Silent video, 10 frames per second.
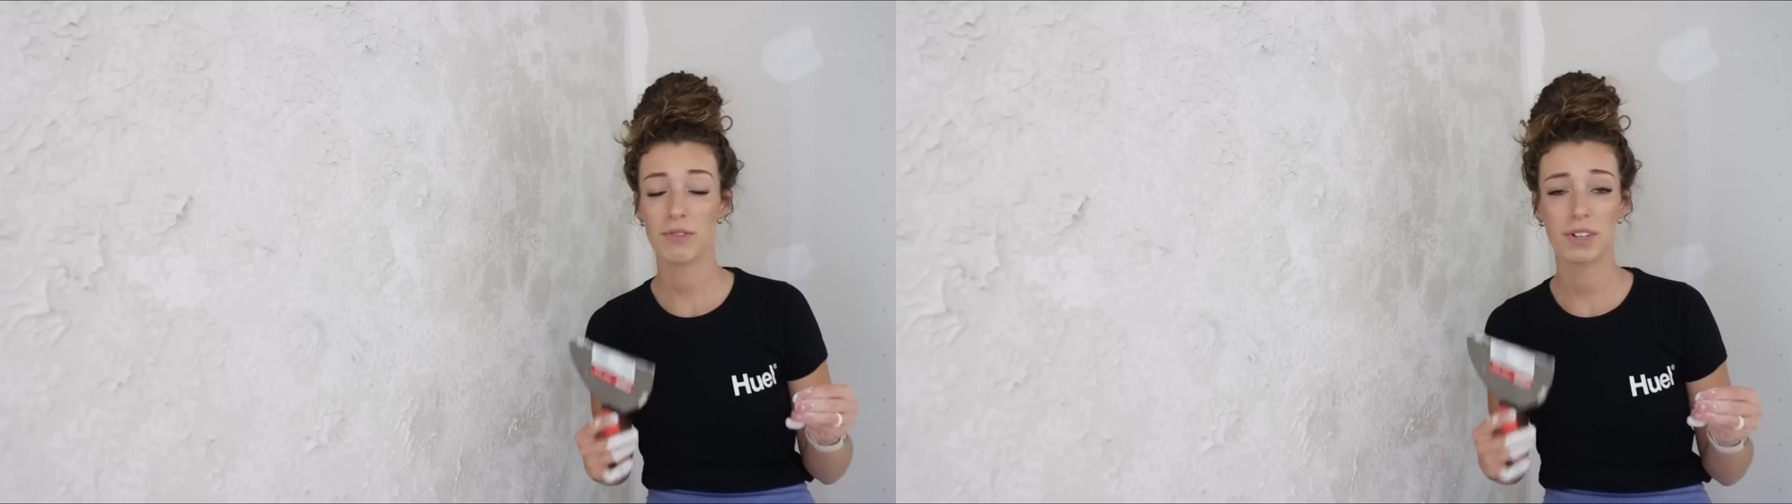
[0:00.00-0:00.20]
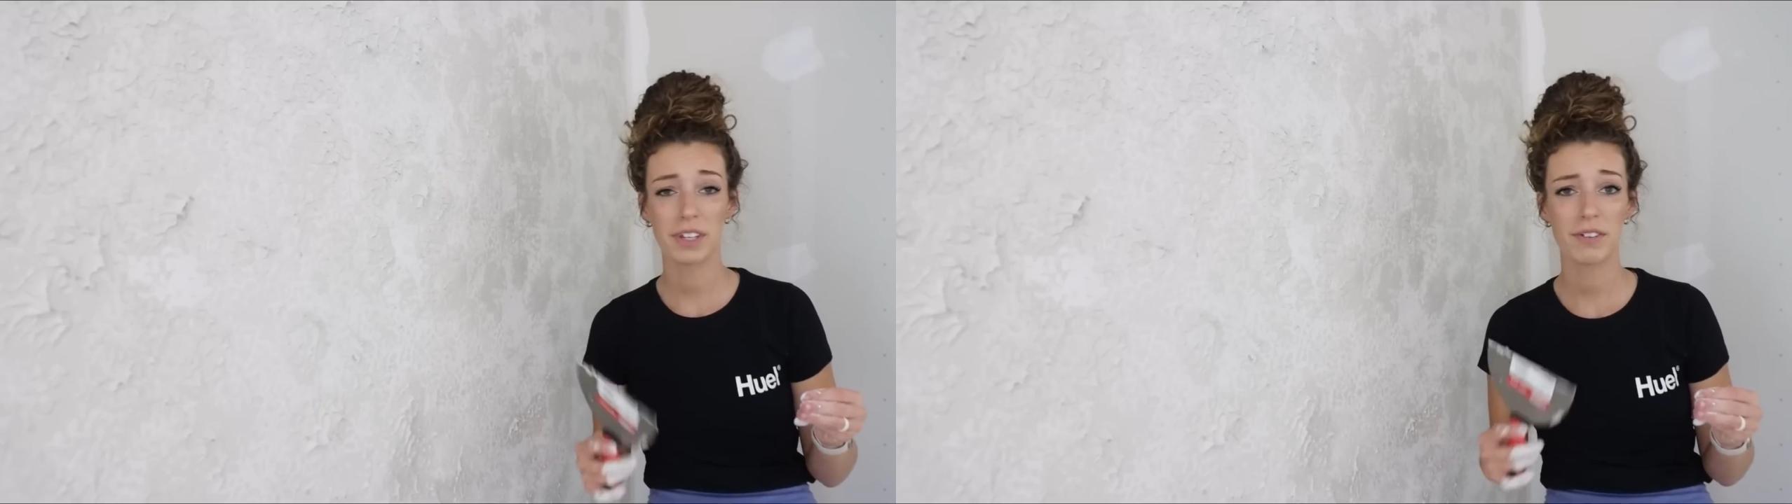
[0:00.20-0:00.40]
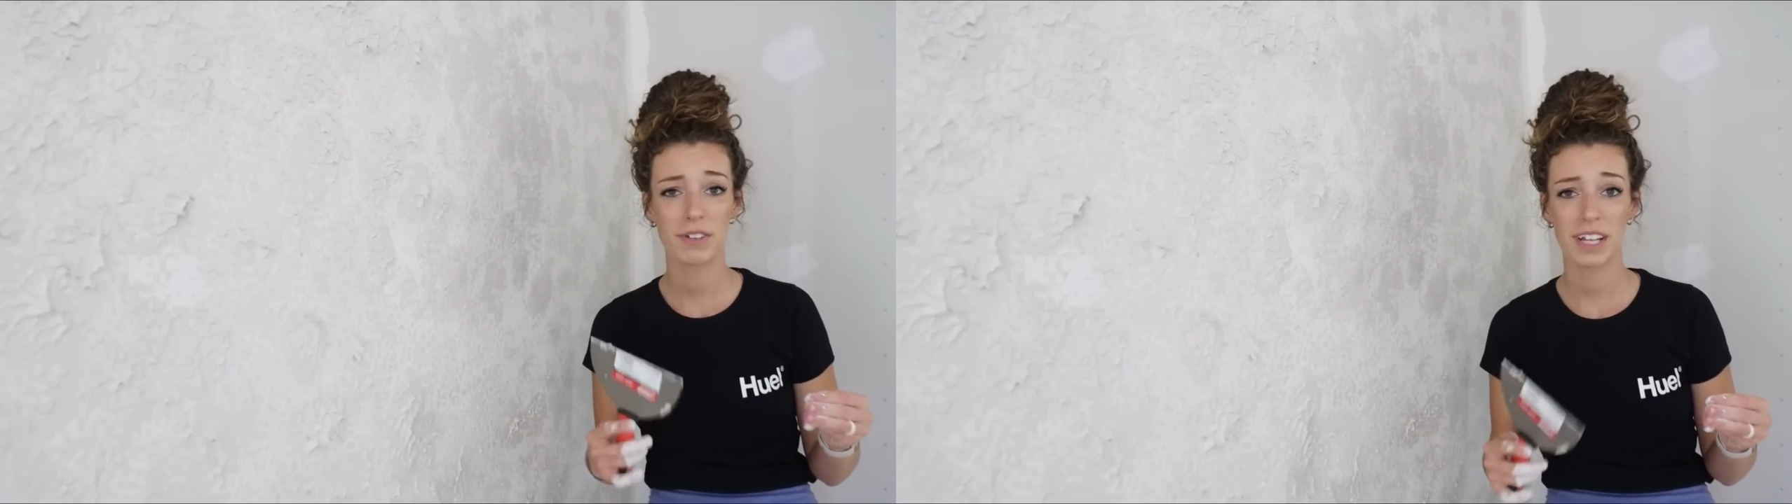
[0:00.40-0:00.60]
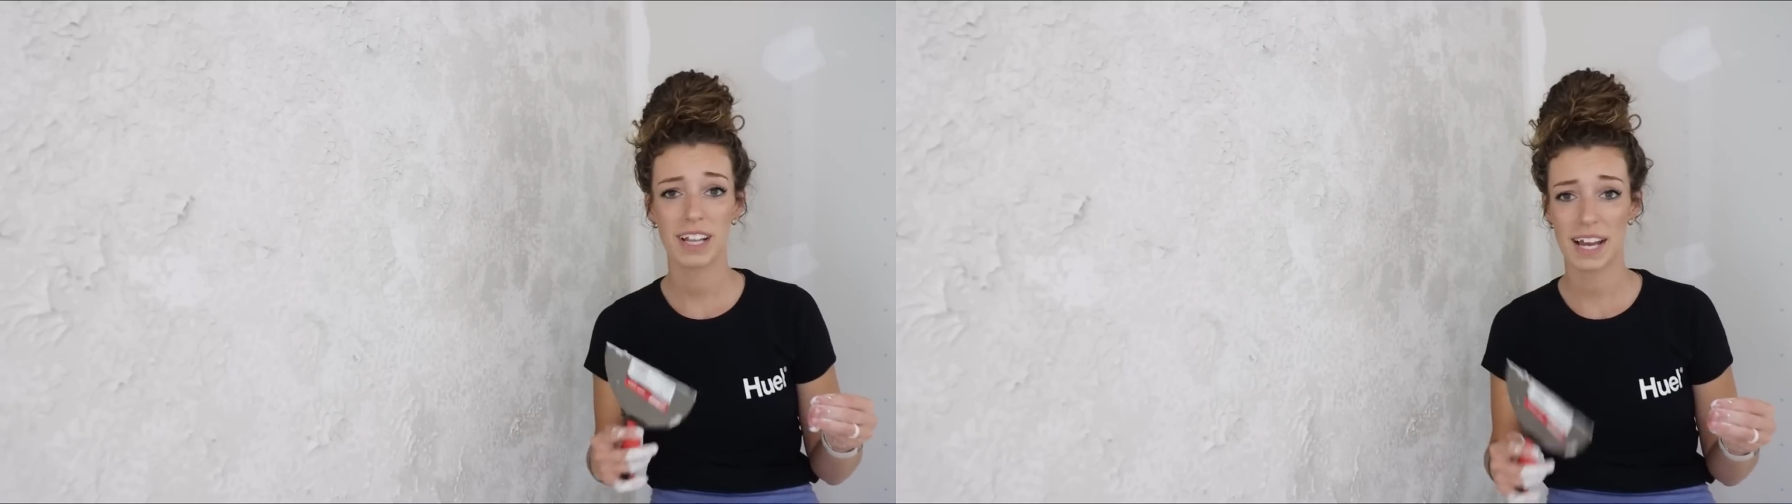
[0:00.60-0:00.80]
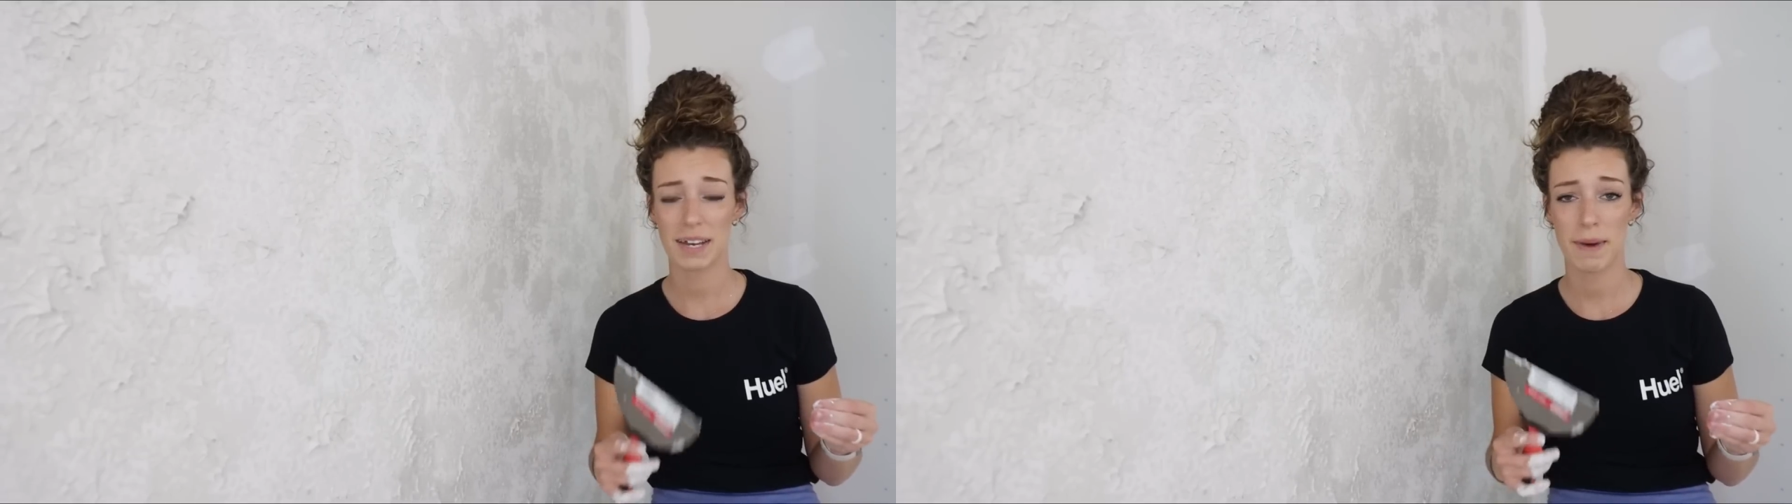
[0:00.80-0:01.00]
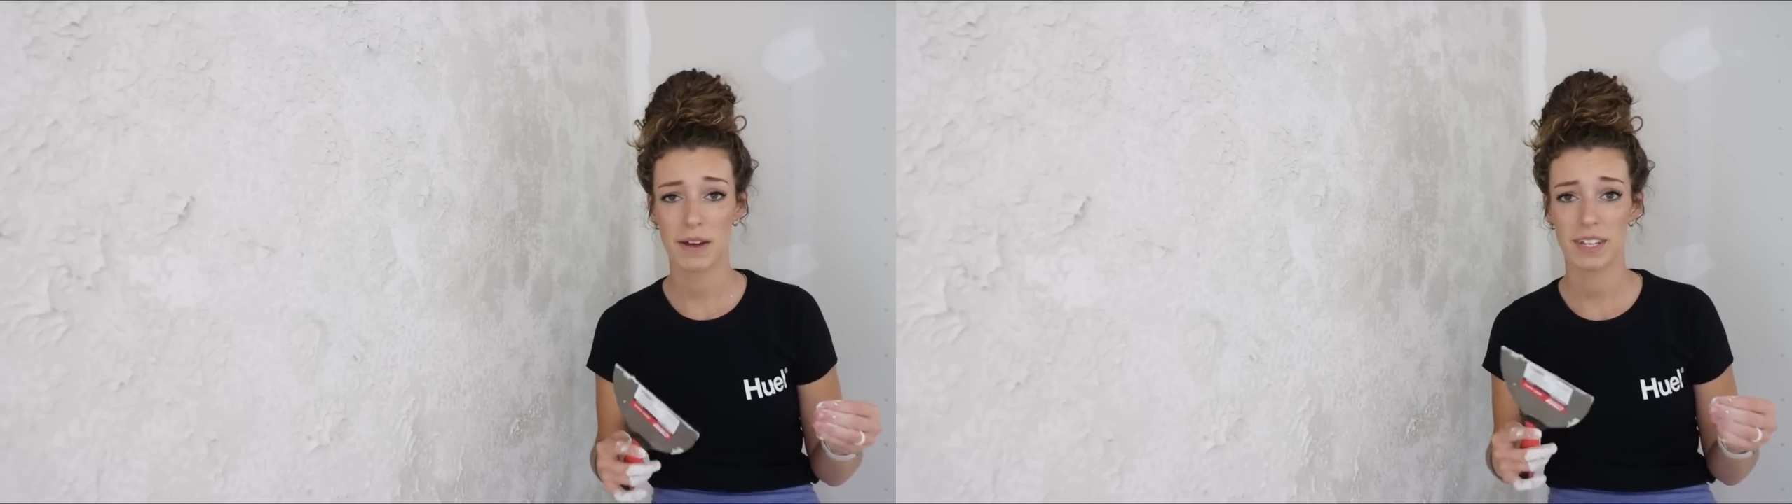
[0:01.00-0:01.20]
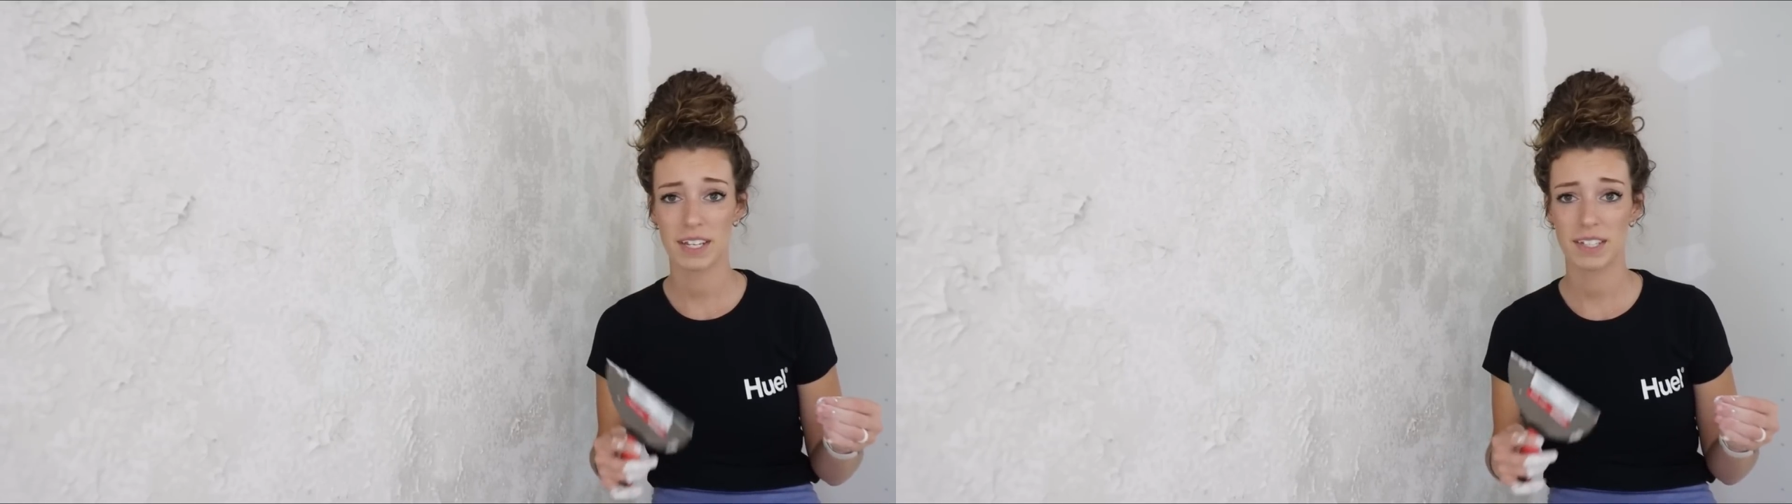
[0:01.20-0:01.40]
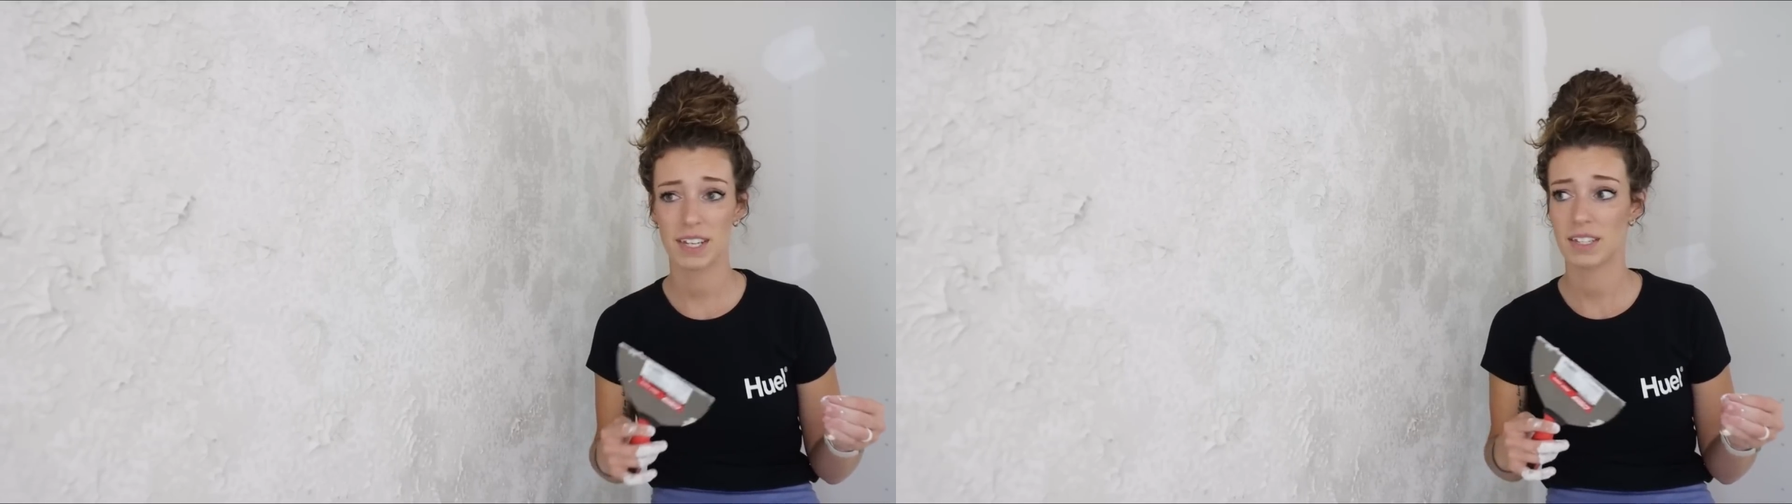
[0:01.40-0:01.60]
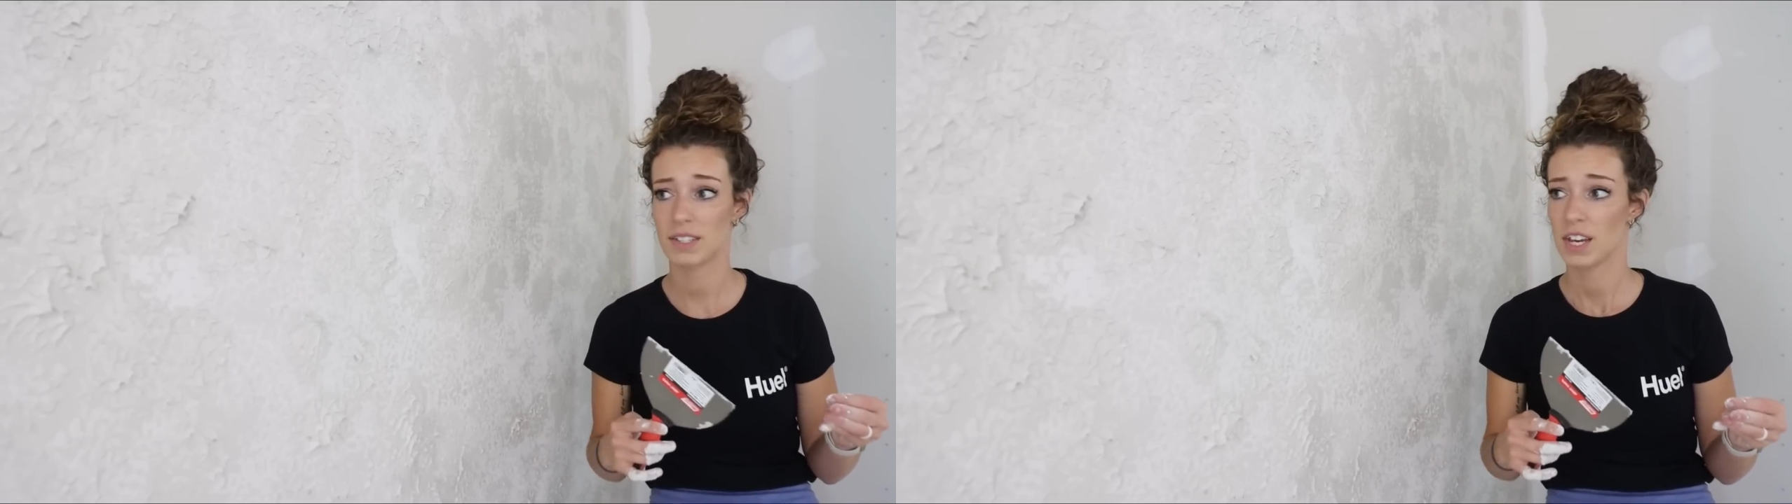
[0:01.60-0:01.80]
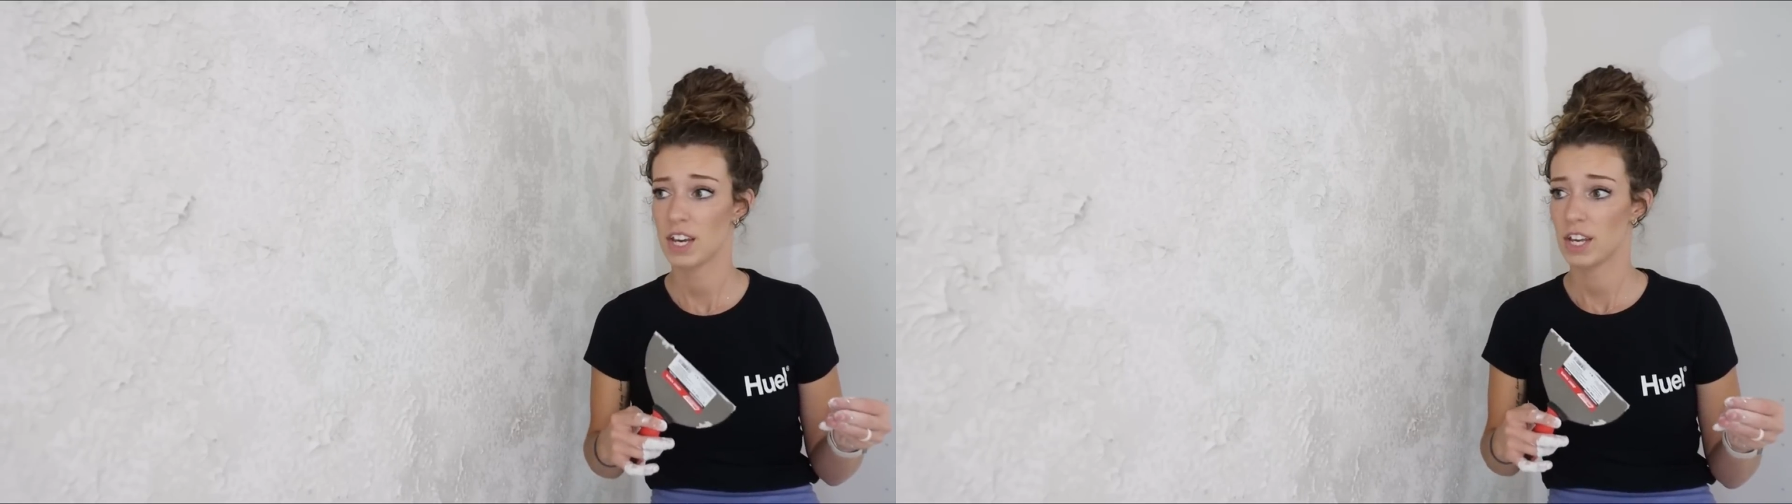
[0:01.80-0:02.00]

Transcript: I really, really like about this is